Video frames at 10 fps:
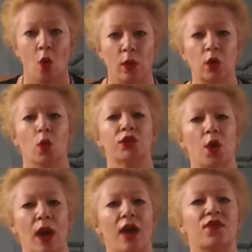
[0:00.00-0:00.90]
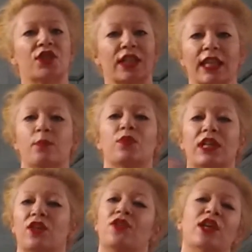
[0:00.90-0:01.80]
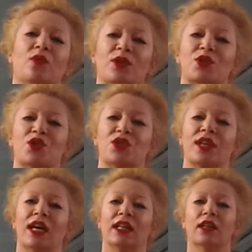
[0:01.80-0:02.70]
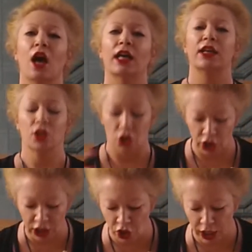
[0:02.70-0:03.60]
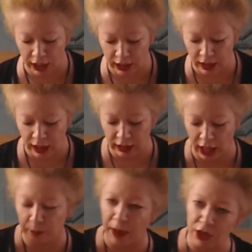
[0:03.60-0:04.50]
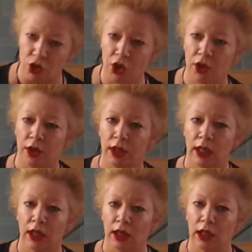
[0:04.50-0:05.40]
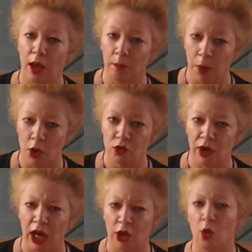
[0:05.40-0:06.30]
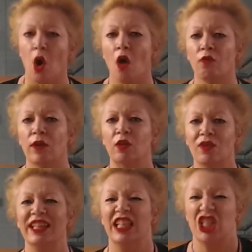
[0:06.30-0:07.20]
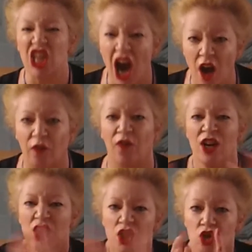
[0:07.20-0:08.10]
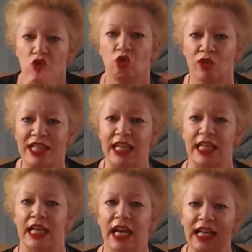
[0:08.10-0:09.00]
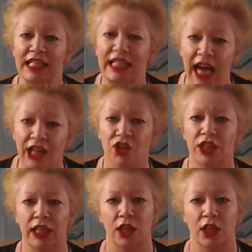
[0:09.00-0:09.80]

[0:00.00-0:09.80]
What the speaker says: we also have celebrity theorists like Zizek, like Badiou, like Baudrillard, who are offering really tough, gritty, gutsy